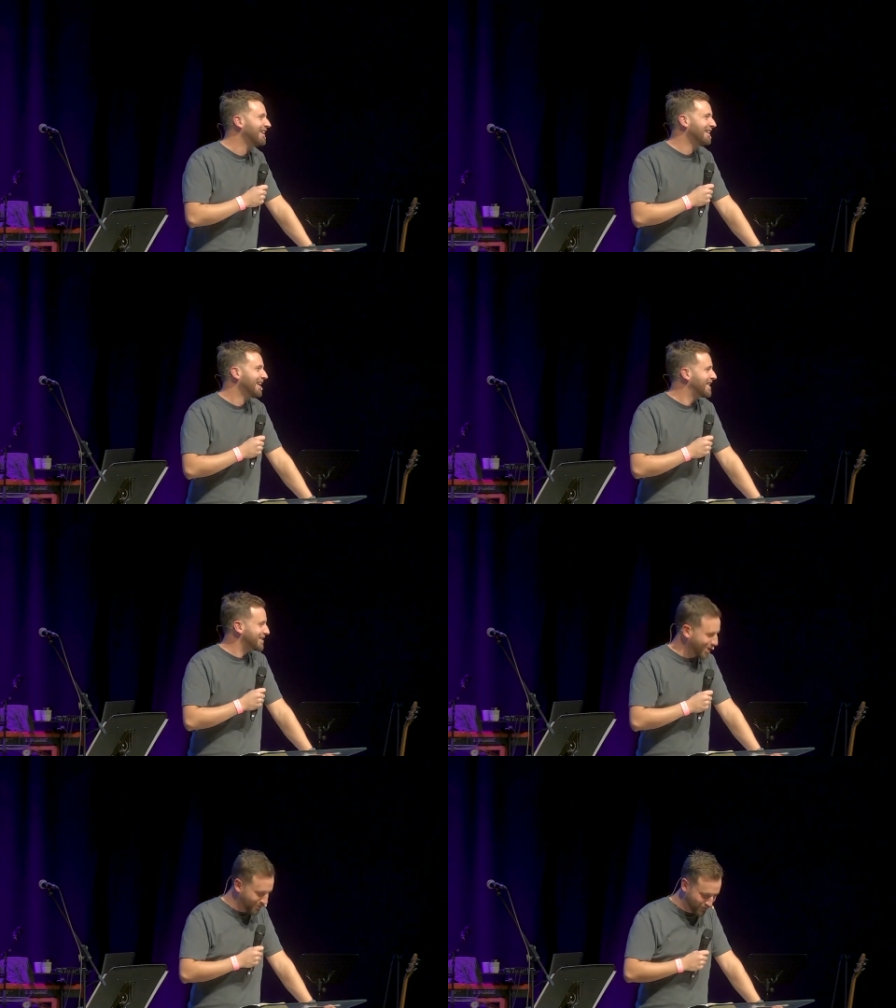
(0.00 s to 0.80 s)
He's
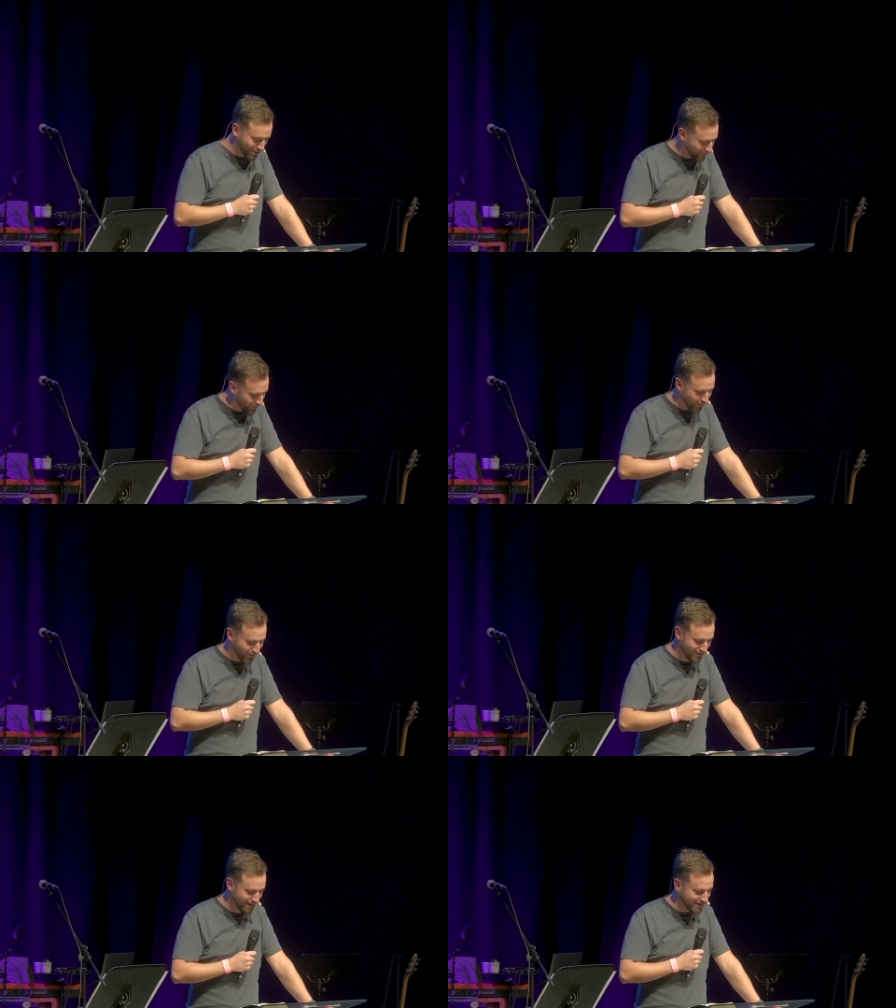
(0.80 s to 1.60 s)
so for the poor.
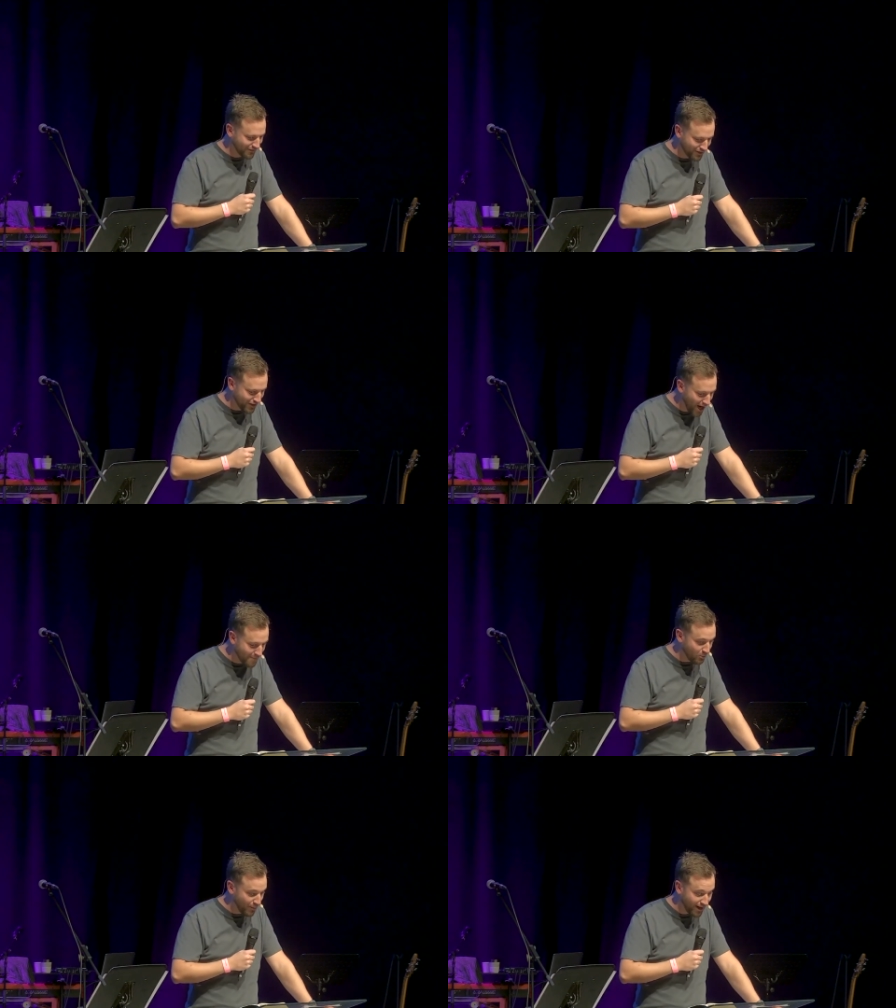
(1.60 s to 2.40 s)
It's
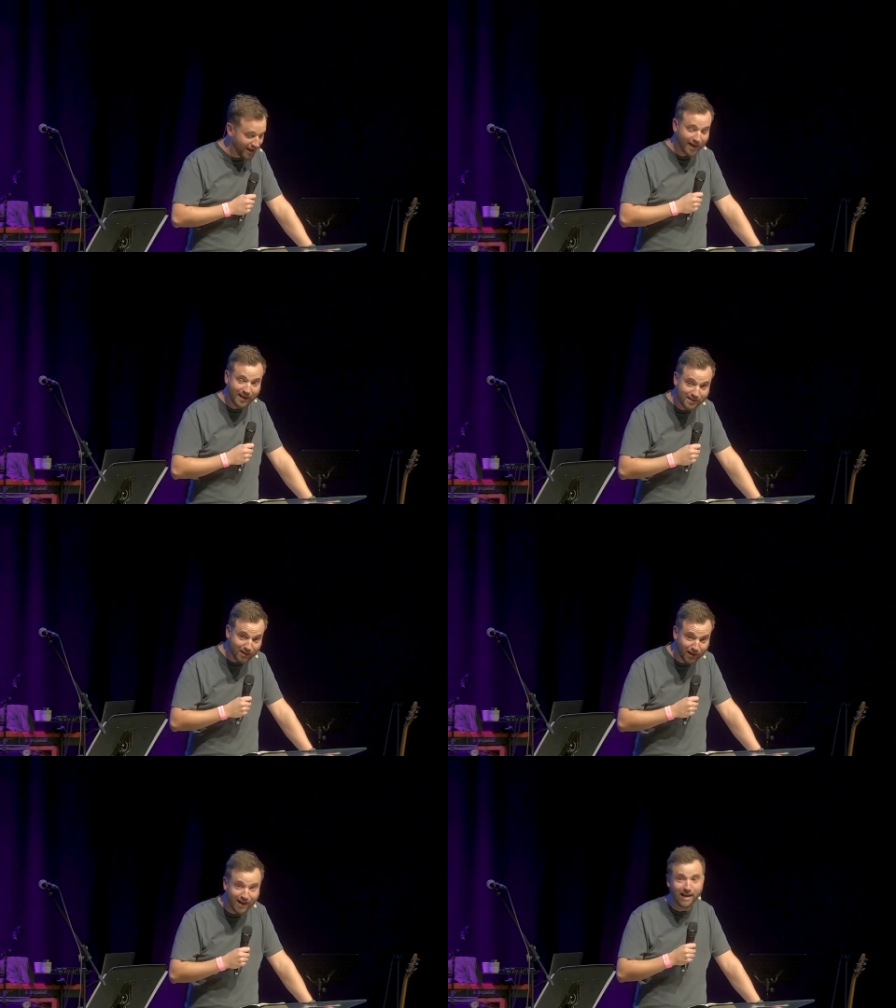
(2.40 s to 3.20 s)
undeniable, but he's
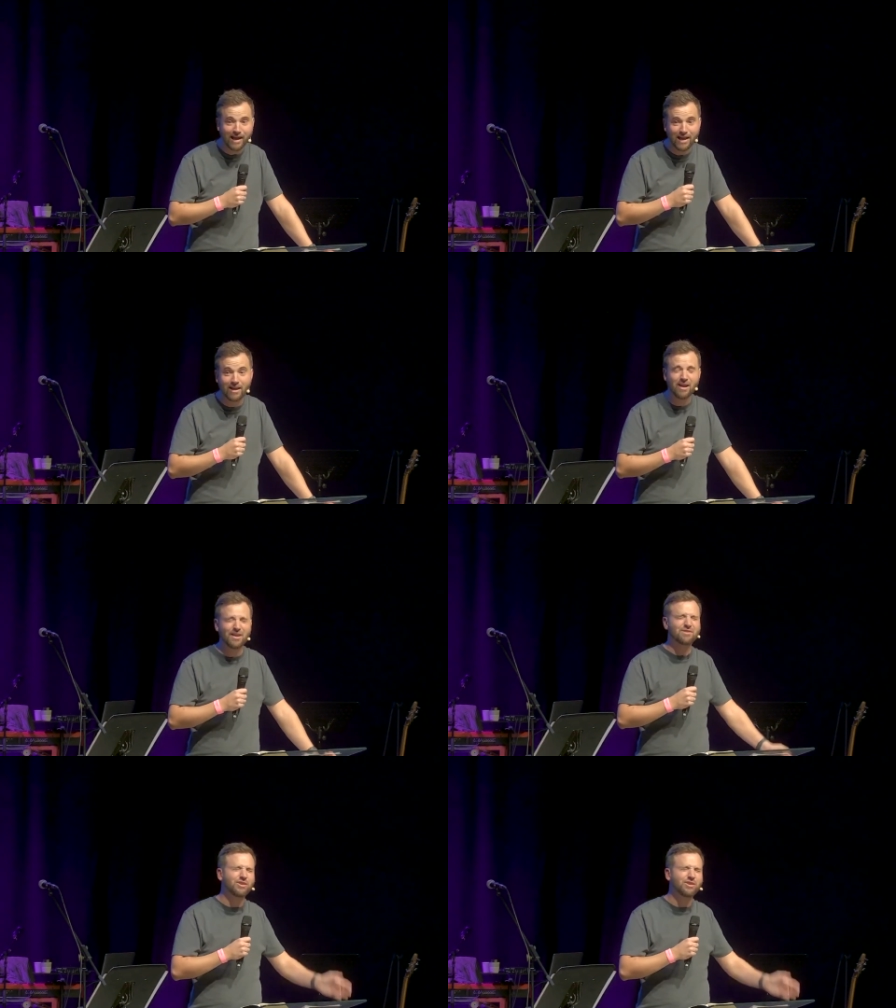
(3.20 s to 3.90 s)
clear here that to